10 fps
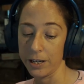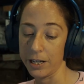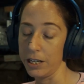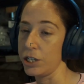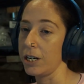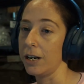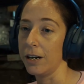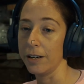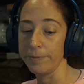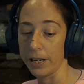
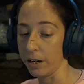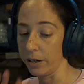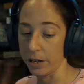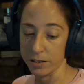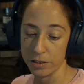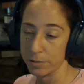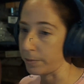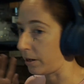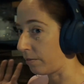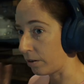EGR AIS
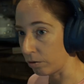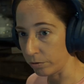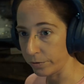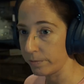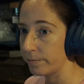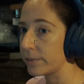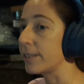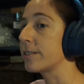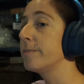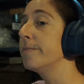pair valve system.